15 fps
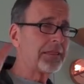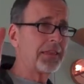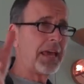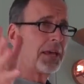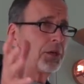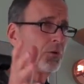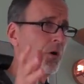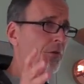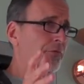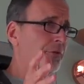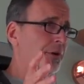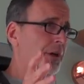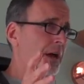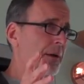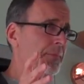Thank you all
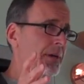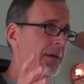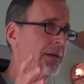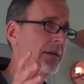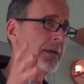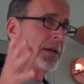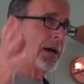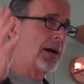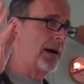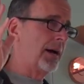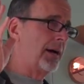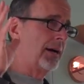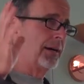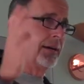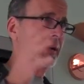for coming,
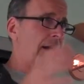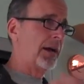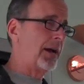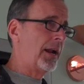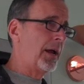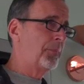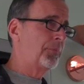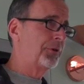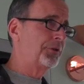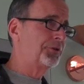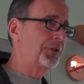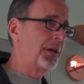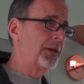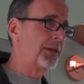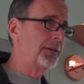and I
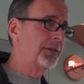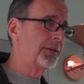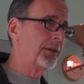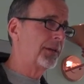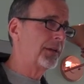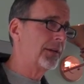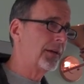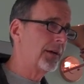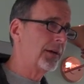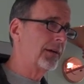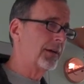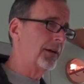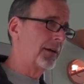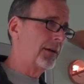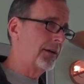appreciate it. And
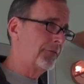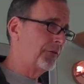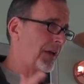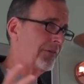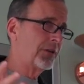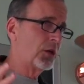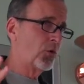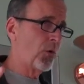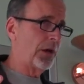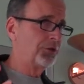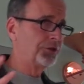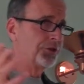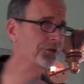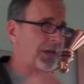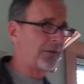if you have any
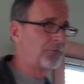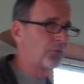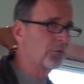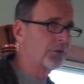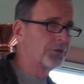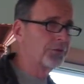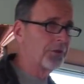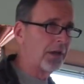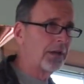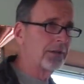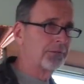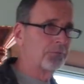questions afterwards,